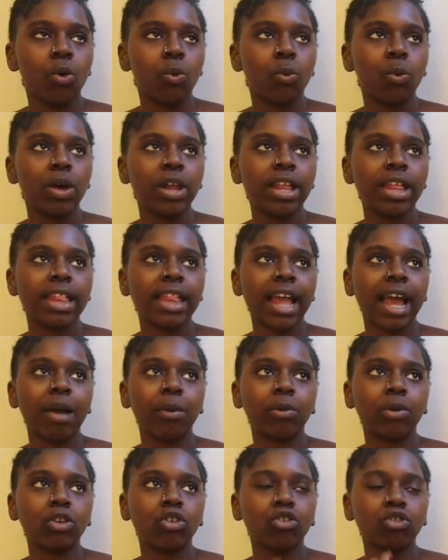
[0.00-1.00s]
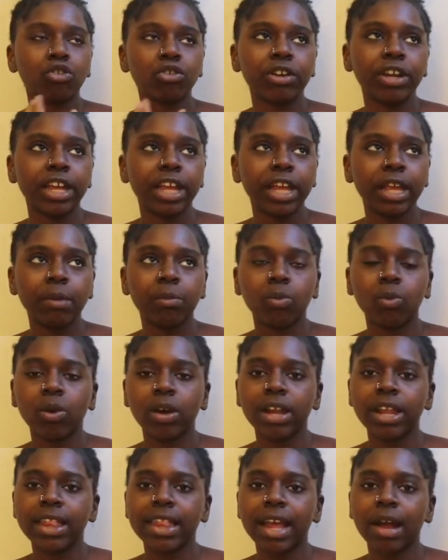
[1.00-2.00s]
What is our dream?
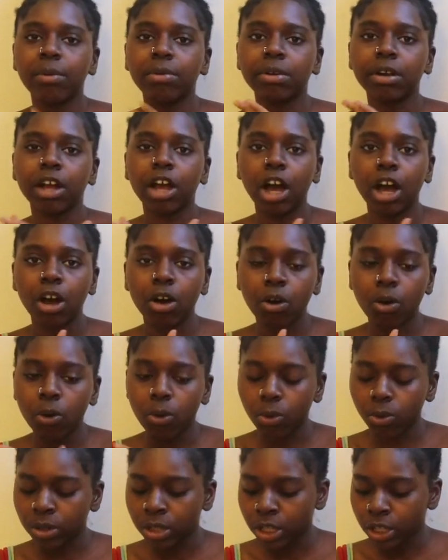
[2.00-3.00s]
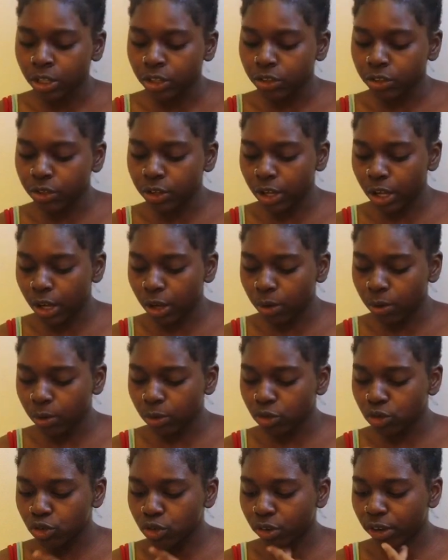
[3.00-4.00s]
What is our goal? You
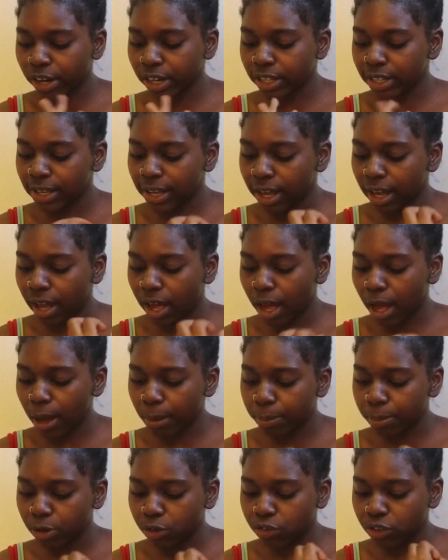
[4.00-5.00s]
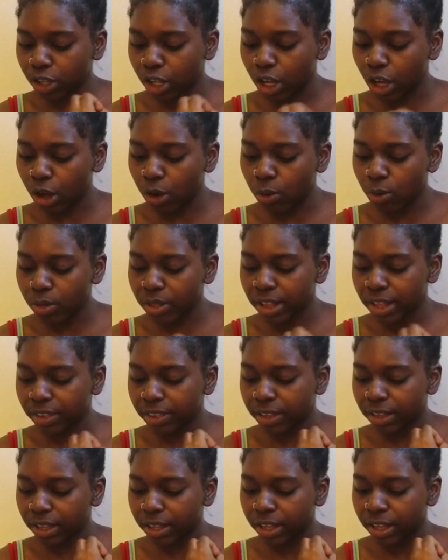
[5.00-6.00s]
know, trying to accomplish the goals
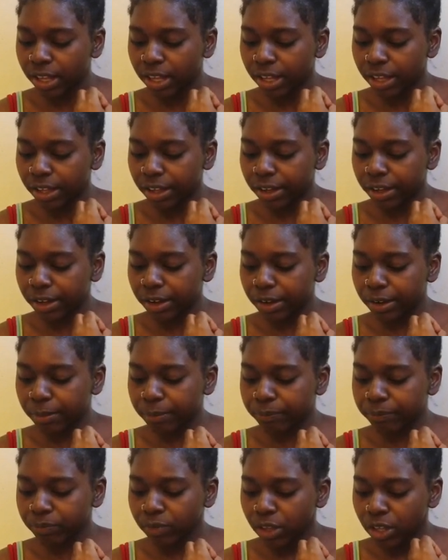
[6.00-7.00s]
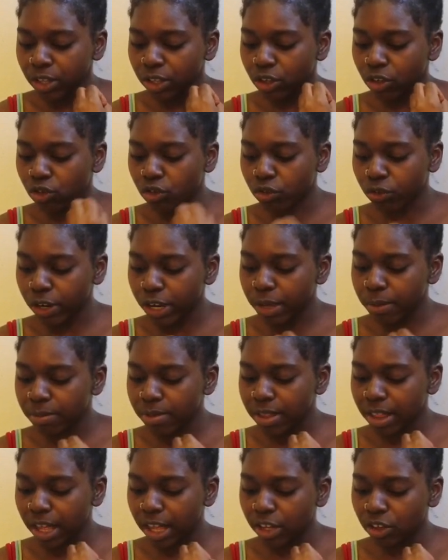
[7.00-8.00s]
and the
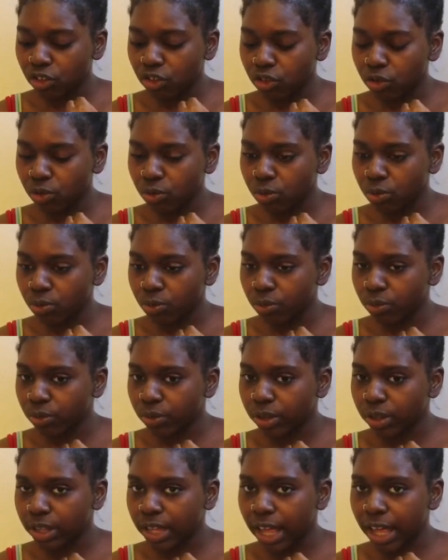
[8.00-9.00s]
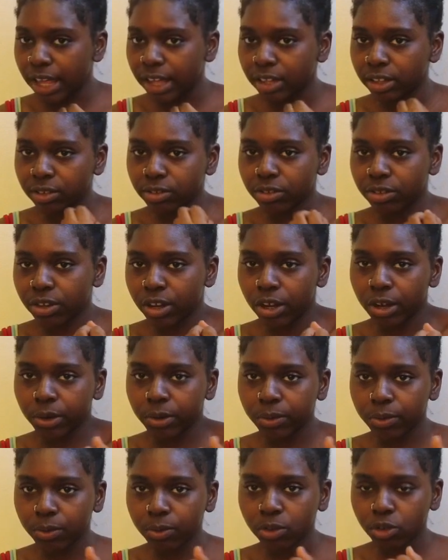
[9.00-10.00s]
dreams that you
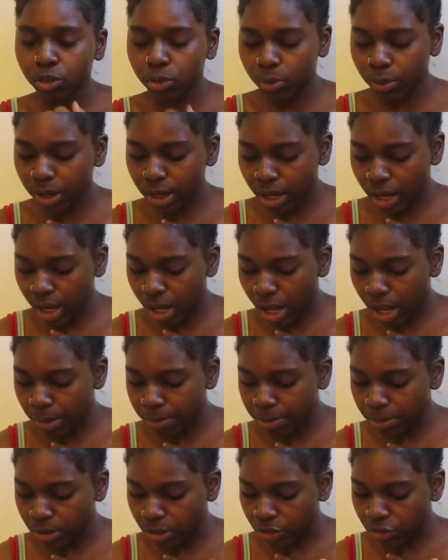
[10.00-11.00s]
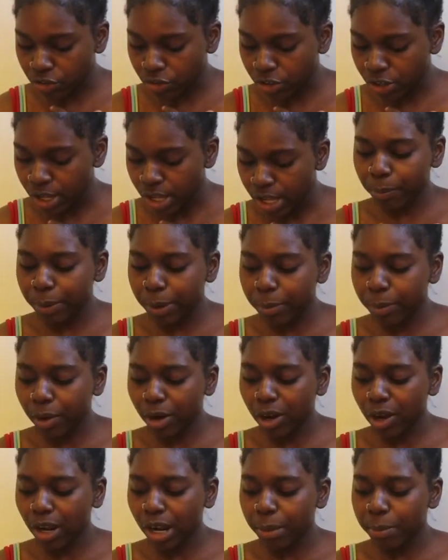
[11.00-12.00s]
want to accomplish. People
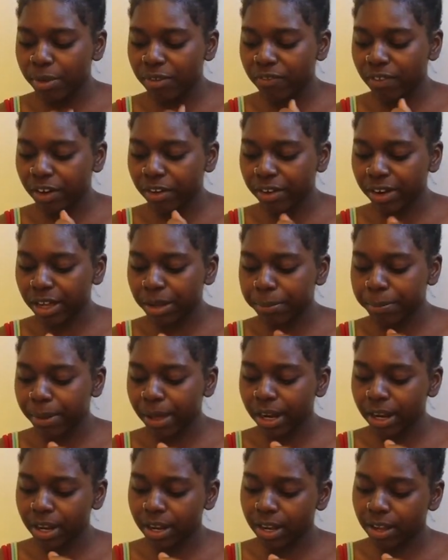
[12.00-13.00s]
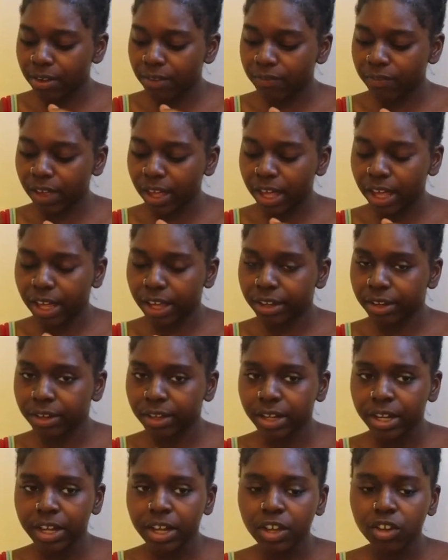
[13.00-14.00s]
are going to be very competitive and
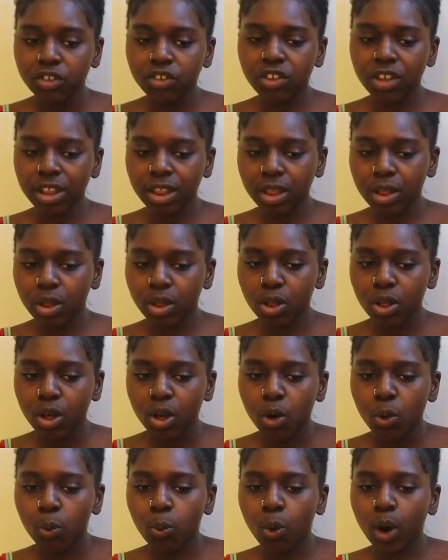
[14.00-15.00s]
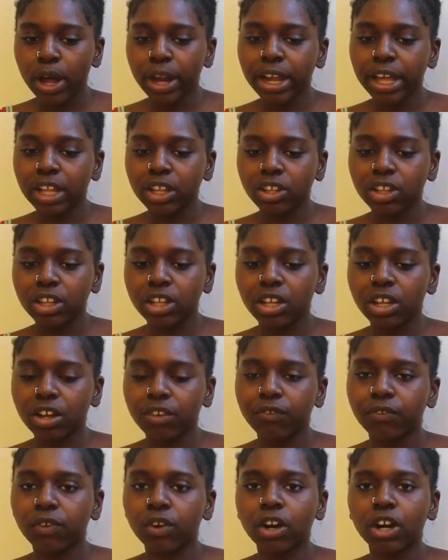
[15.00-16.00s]
just wanting to look
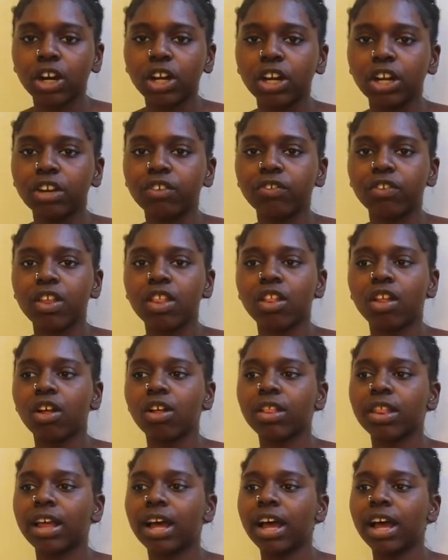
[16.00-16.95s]
for a good result.